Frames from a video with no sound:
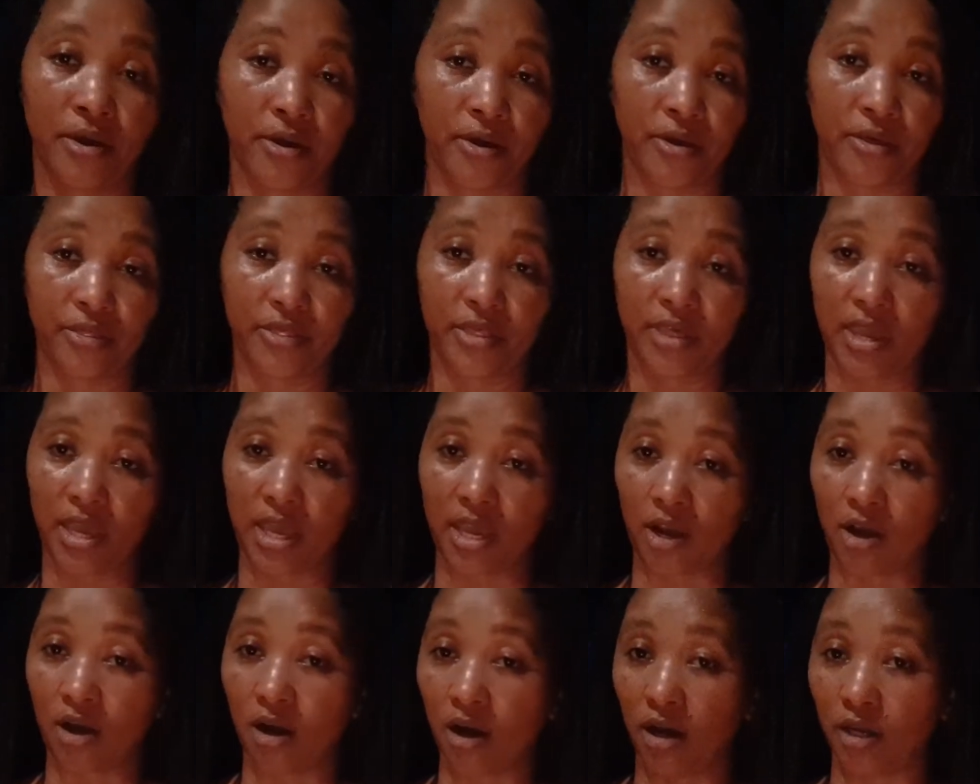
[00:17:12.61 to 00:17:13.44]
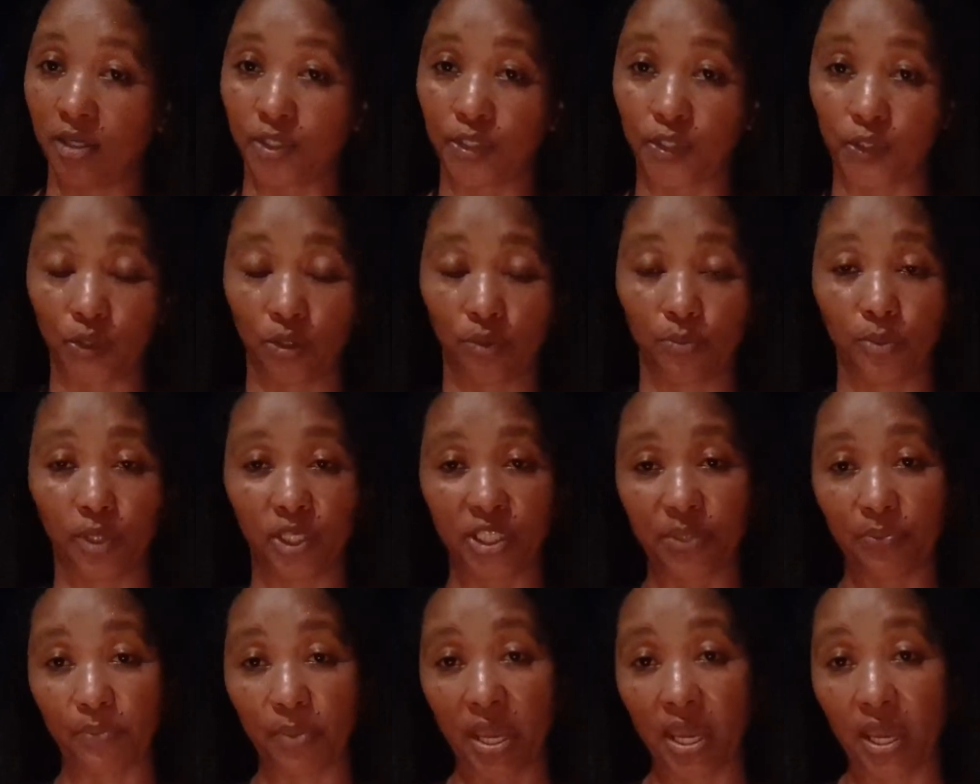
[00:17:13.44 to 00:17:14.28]
They cause so much
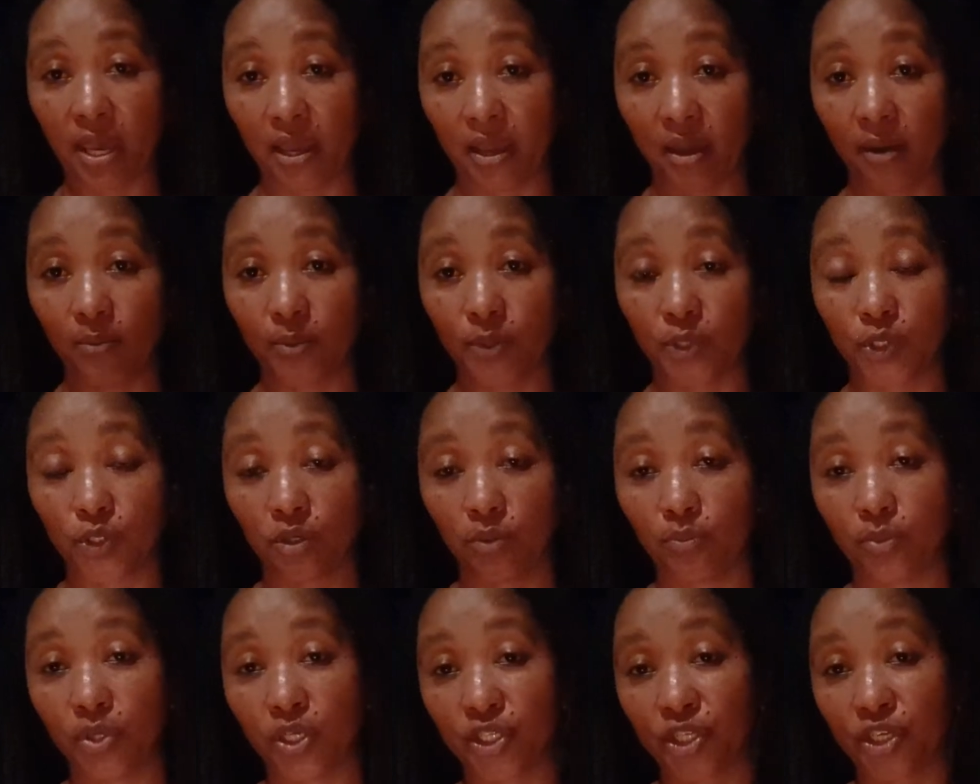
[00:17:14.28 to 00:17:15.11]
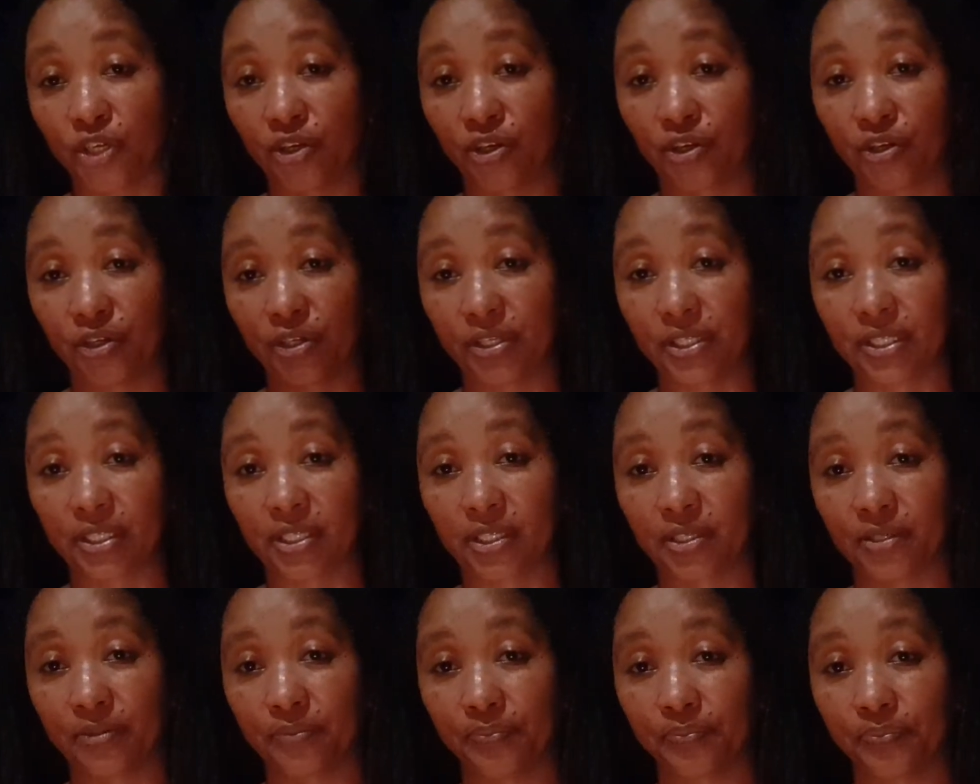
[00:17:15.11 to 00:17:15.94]
mayhem, so much hurt,
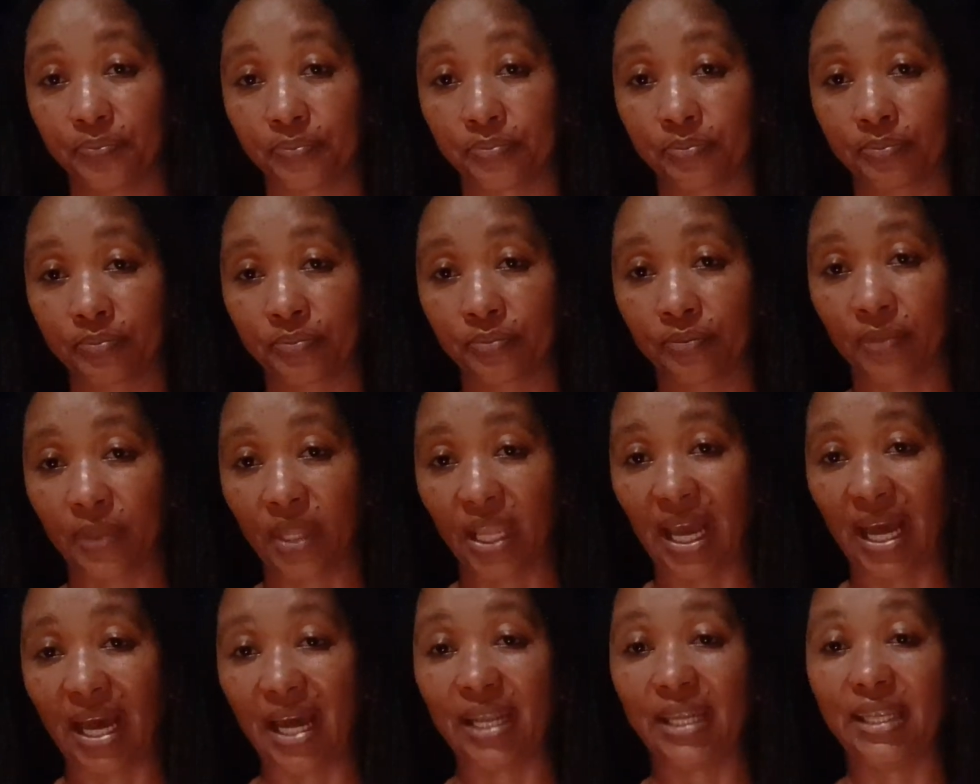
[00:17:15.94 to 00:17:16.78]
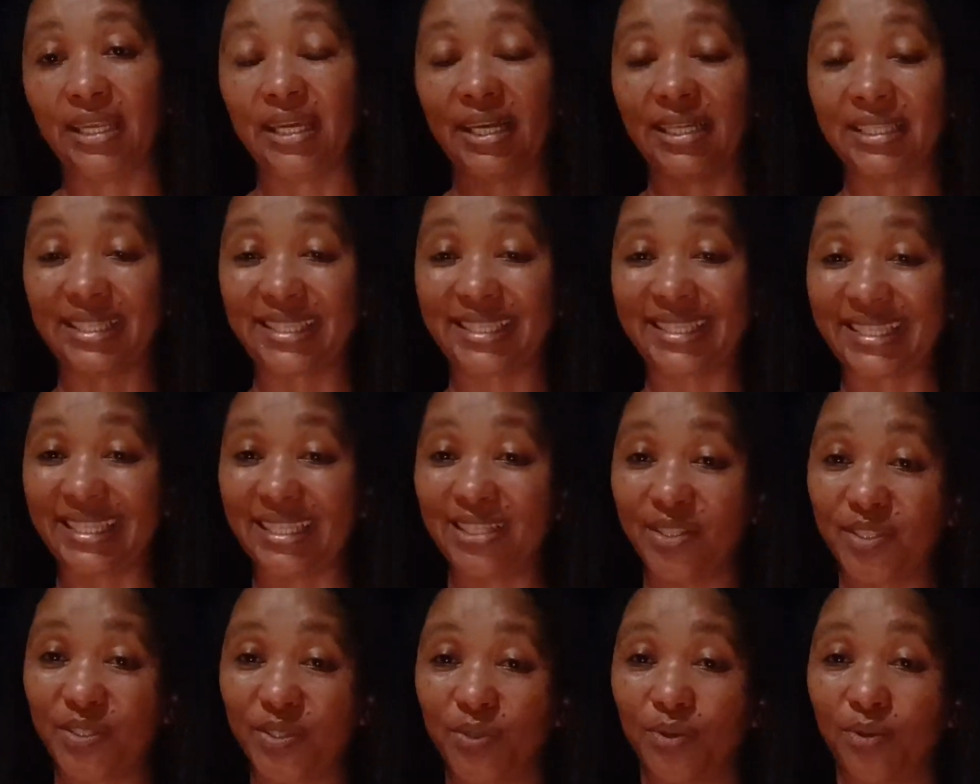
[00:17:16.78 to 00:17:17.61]
and yet still
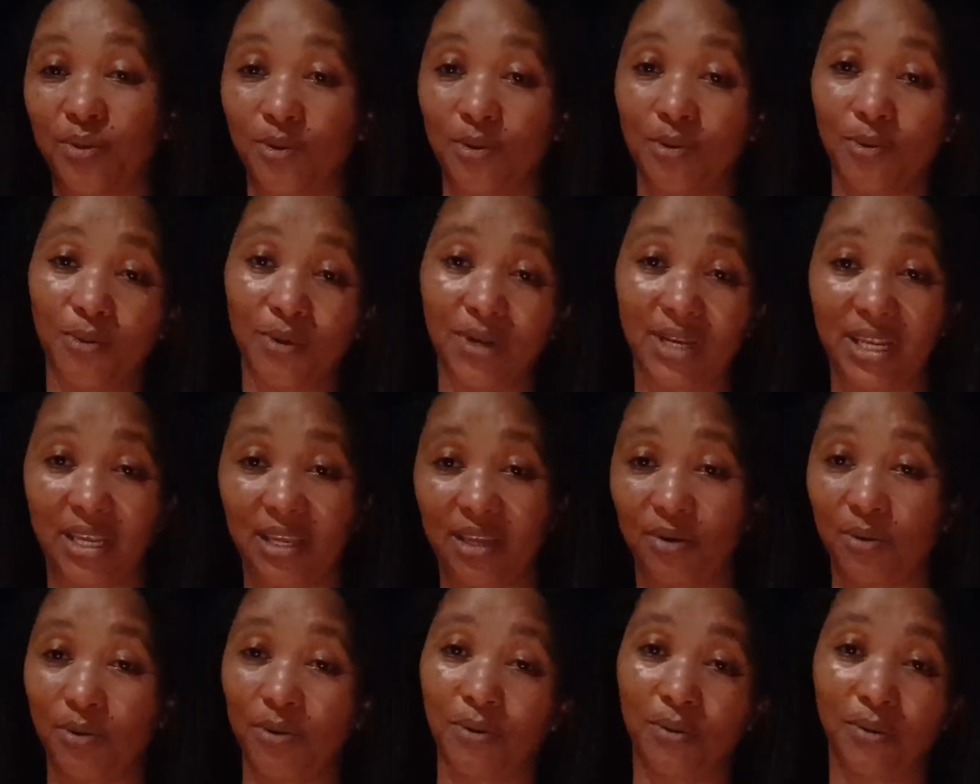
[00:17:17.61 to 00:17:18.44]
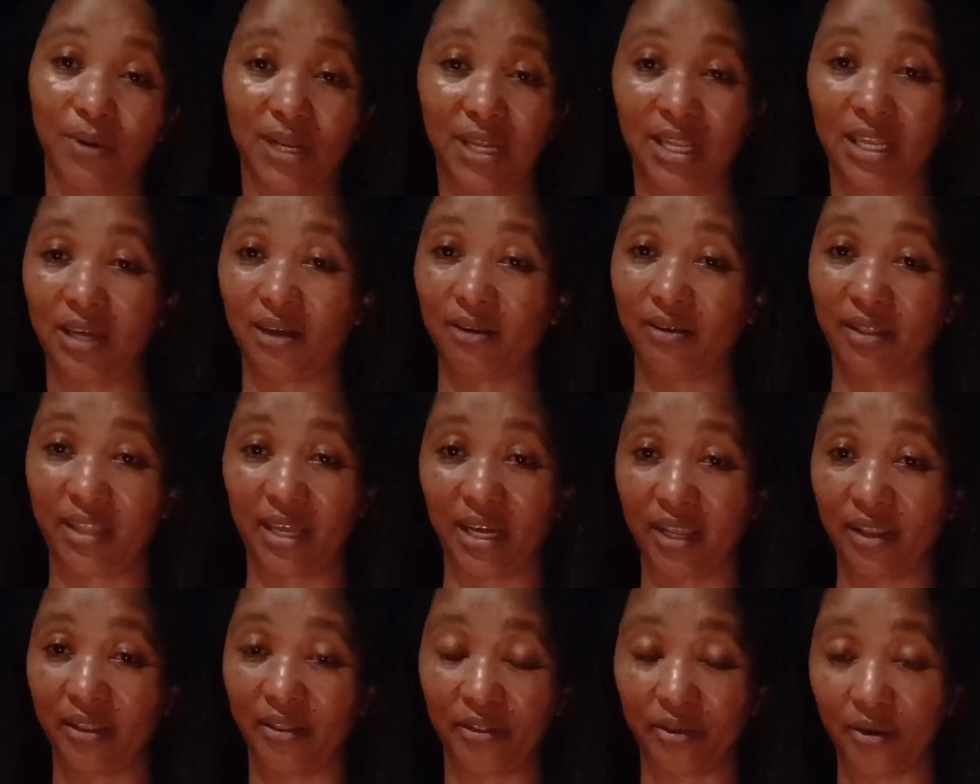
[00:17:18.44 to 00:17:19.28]
so holy, holier
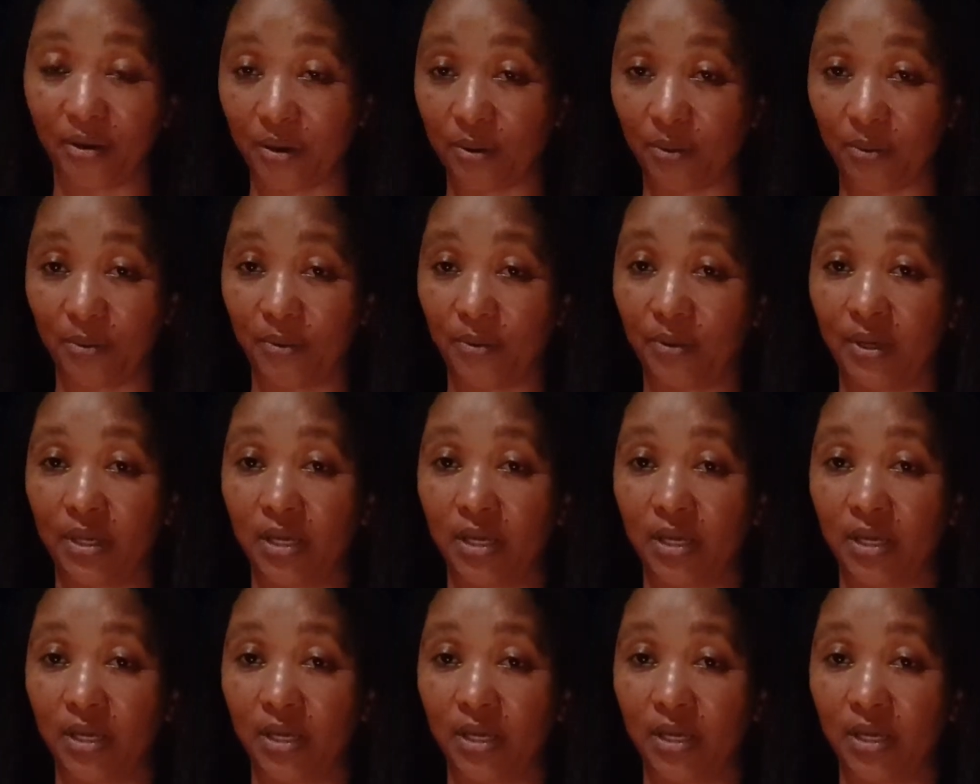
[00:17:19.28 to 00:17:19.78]
than thou.